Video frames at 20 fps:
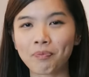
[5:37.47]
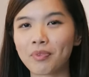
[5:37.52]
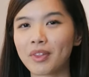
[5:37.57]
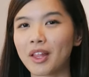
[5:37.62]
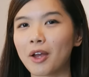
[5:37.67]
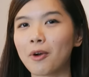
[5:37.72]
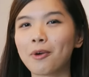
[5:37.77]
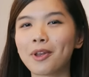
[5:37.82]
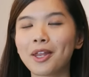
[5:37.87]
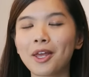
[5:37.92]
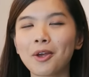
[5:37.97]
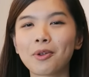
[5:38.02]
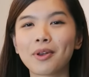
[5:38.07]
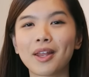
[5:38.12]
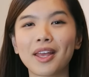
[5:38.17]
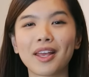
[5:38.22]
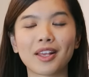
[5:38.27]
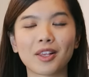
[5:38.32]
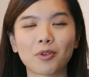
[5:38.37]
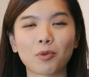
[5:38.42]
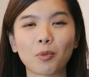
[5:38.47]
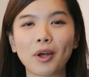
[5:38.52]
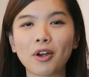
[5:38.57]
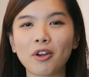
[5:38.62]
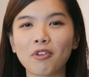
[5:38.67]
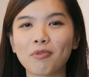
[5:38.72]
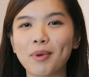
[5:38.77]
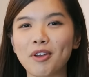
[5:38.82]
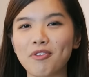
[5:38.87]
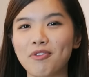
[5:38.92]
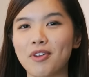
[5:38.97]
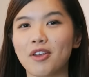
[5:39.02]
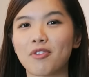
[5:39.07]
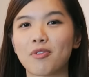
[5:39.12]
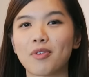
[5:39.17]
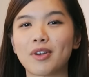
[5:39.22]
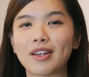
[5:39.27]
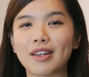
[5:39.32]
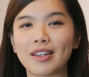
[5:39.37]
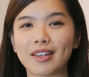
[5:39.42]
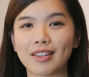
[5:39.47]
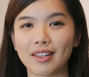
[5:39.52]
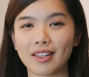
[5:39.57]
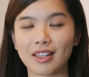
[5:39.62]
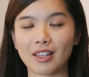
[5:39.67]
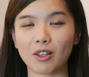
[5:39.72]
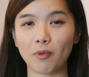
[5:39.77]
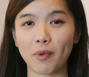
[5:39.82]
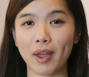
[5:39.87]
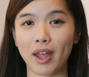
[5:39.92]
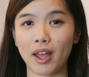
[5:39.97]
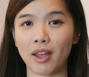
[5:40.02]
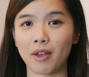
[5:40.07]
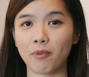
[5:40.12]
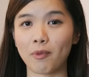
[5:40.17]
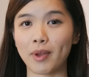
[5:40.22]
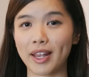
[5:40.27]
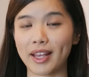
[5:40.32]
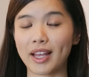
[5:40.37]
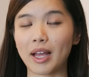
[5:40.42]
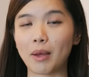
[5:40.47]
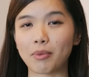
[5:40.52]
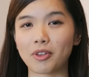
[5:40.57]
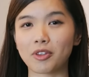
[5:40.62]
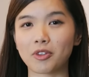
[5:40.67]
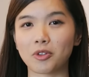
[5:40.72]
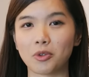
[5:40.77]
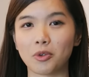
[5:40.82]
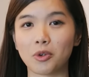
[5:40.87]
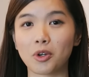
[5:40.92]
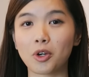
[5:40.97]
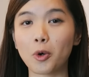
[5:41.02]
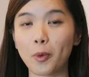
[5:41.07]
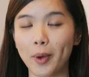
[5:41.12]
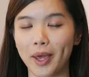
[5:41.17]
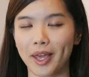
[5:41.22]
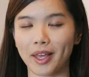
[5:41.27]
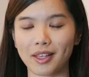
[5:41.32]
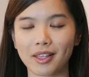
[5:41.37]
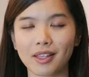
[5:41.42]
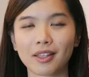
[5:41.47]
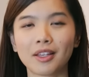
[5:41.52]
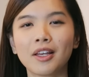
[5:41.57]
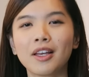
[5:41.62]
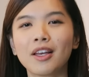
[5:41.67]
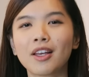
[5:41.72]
Now, onde onde is one of my favorite desserts when it comes to kuehs.